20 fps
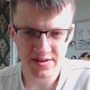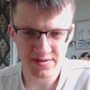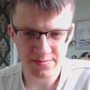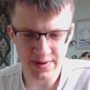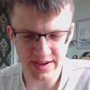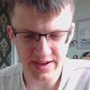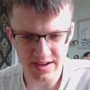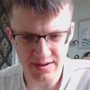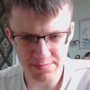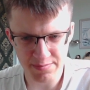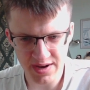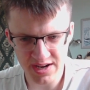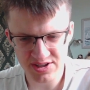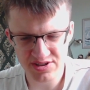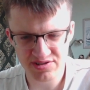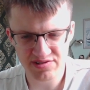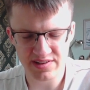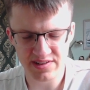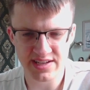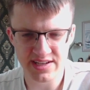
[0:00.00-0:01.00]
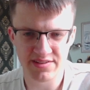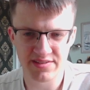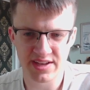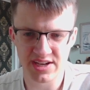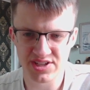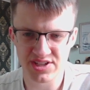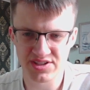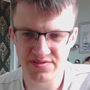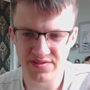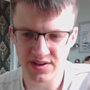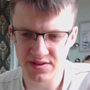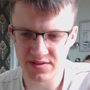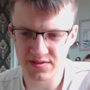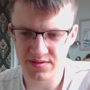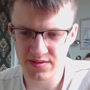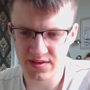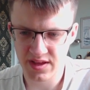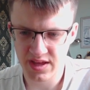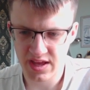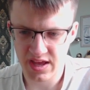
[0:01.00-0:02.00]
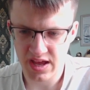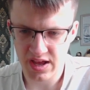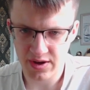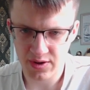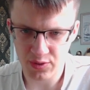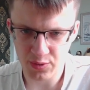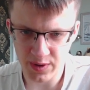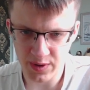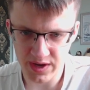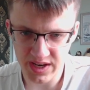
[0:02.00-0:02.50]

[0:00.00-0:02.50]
making a battery down the h-file, queen